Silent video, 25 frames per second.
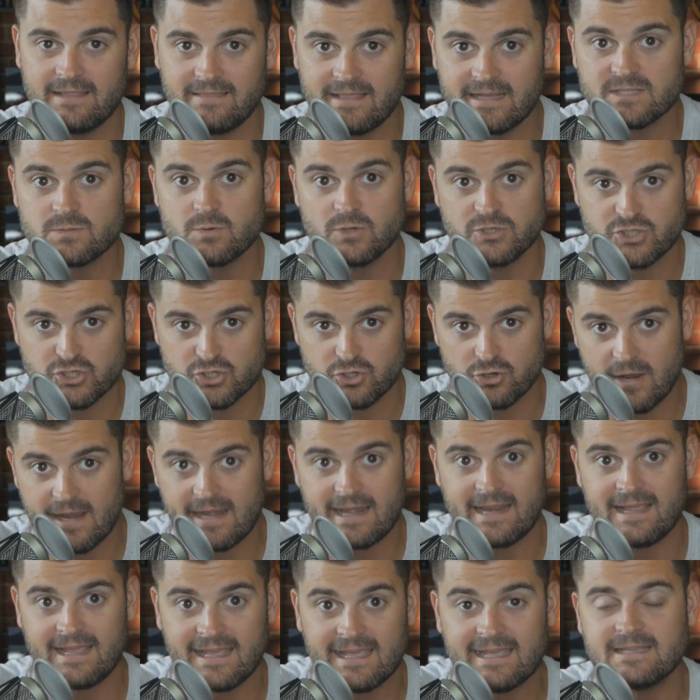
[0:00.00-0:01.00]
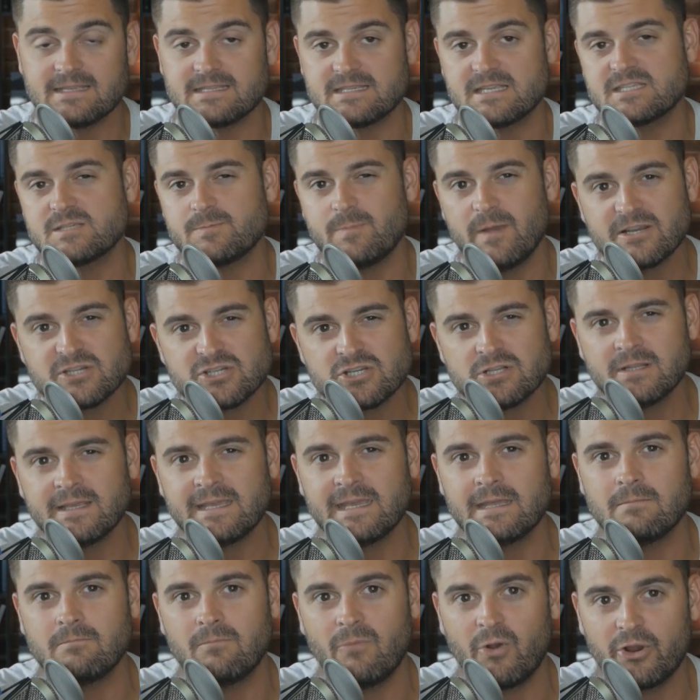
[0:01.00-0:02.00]
That's what trading is, especially
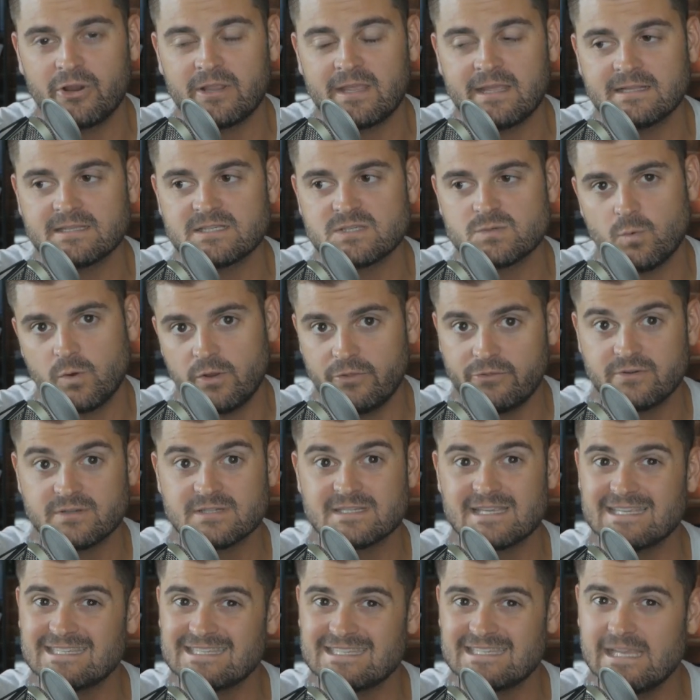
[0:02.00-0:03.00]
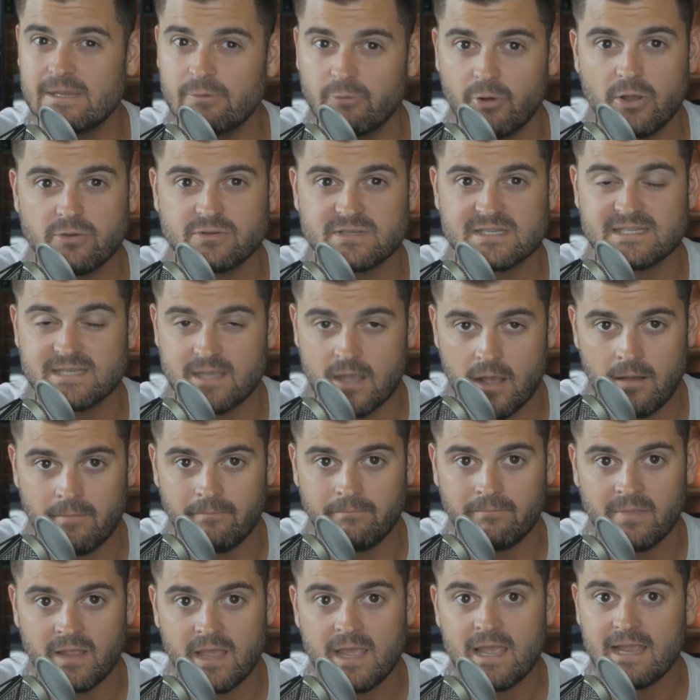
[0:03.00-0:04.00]
in markets where there's a
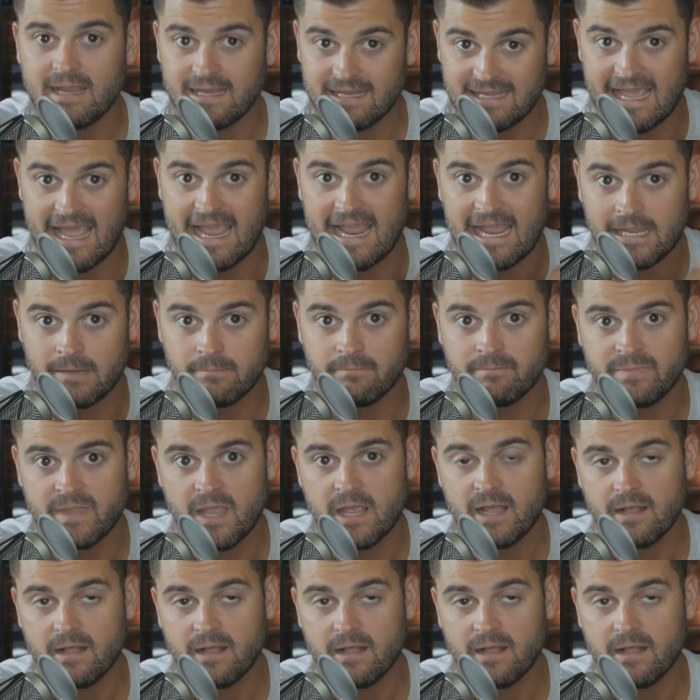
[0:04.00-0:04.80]
zero-sum game.